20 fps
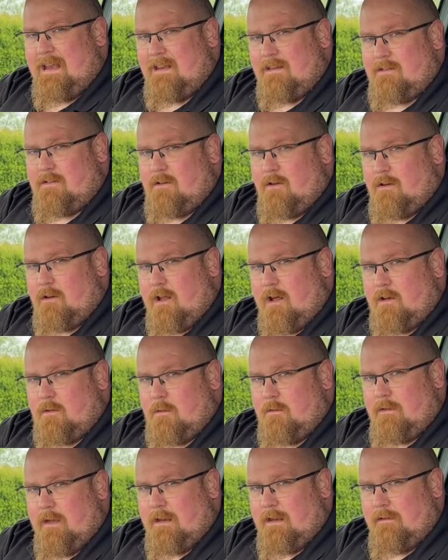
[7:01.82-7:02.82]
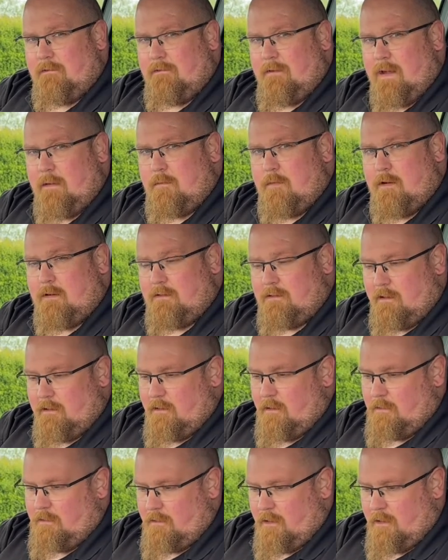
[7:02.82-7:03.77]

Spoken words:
it's not lined with any fabric, so loose